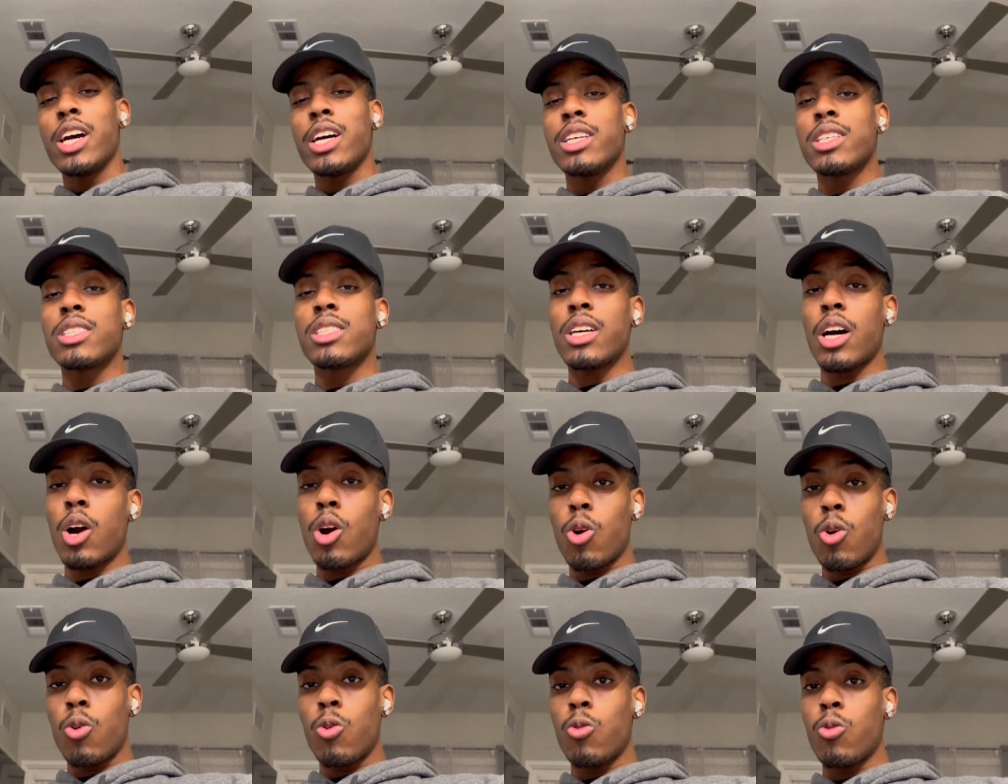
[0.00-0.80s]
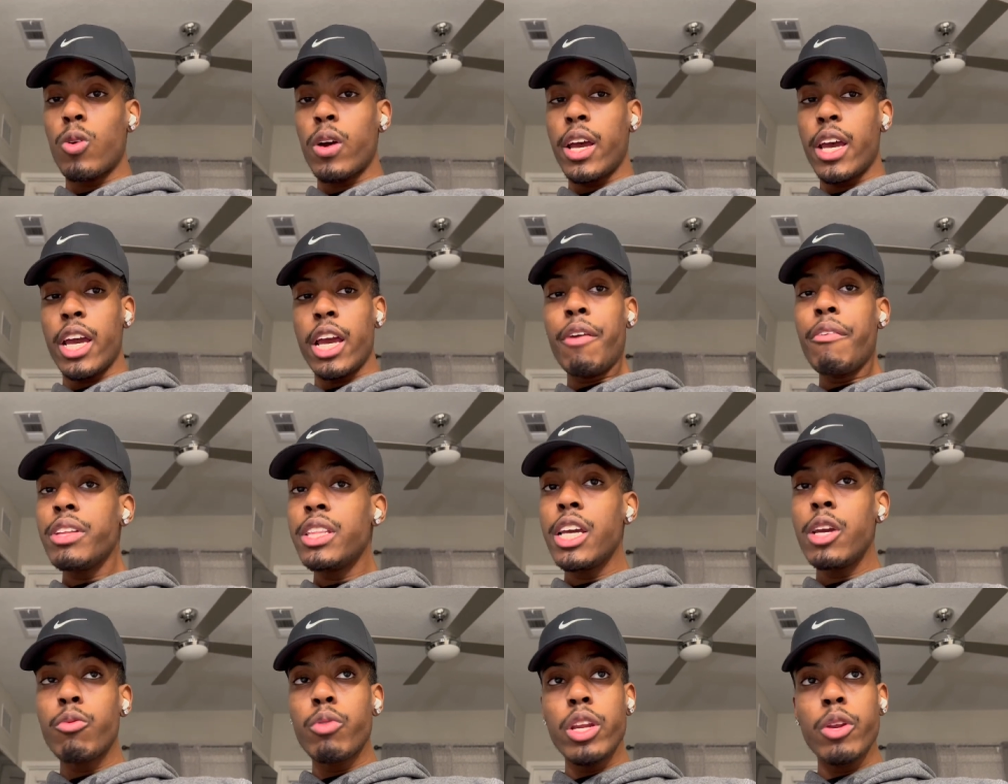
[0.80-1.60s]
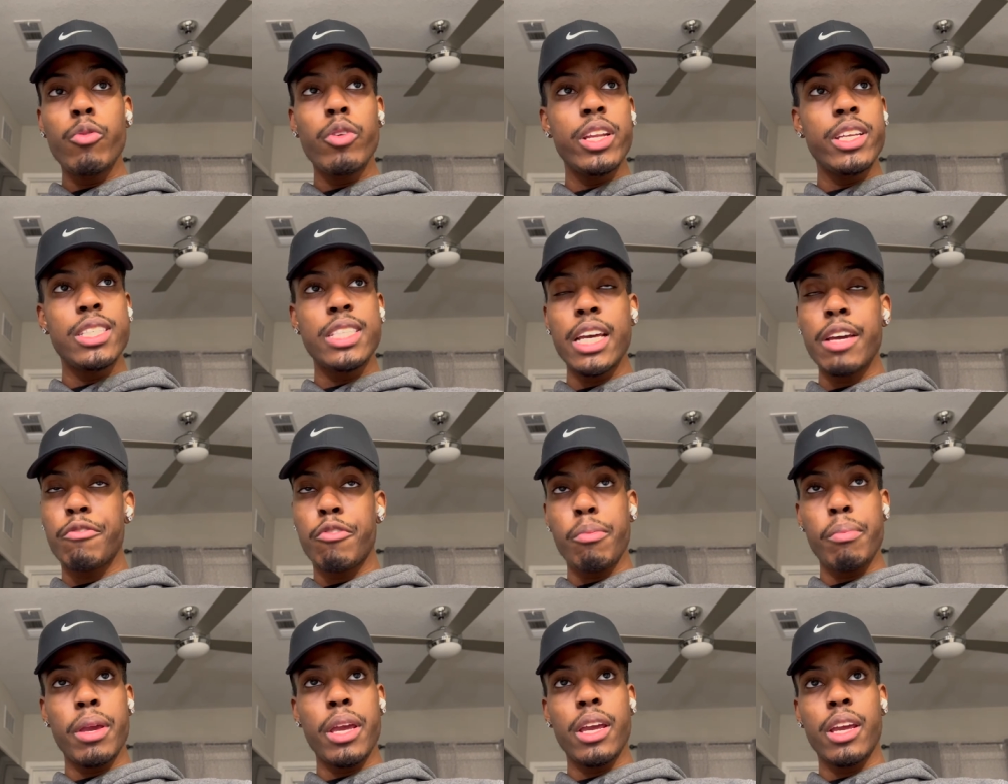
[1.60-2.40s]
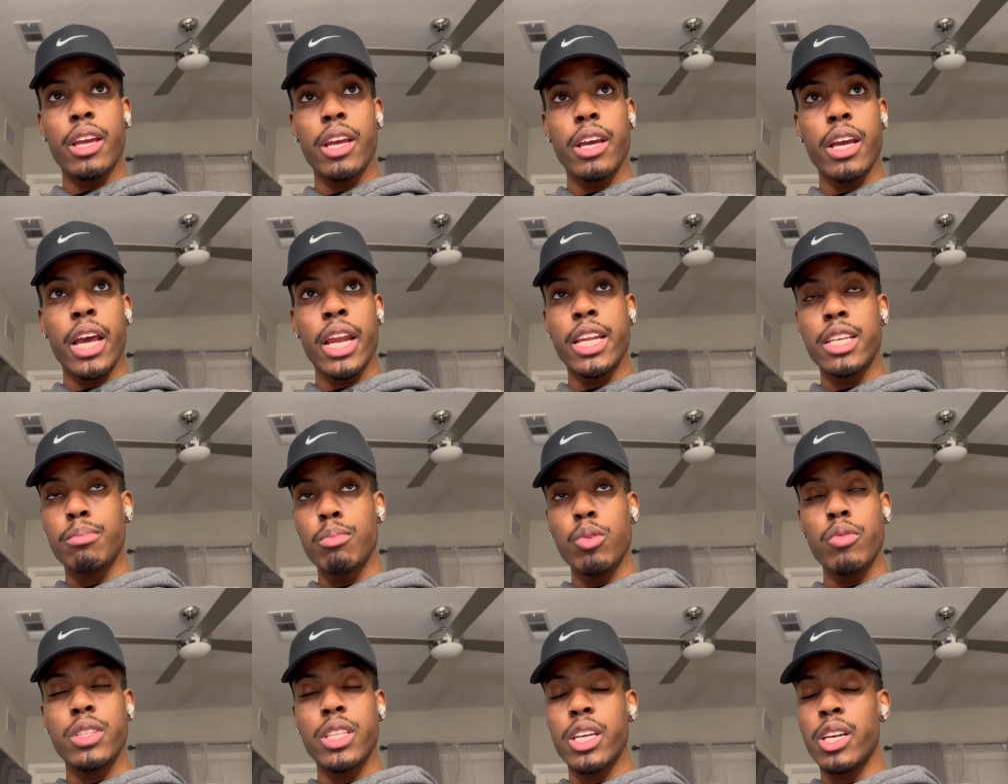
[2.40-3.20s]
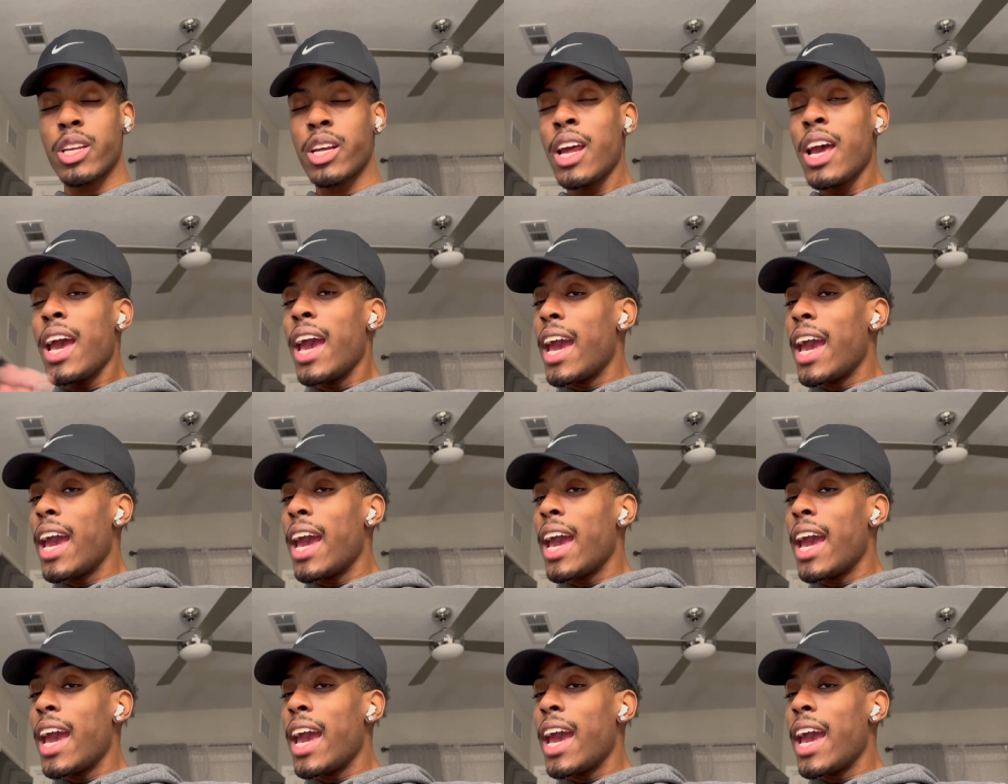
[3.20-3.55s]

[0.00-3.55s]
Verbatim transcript: So everything really, really set for me at this movie theater.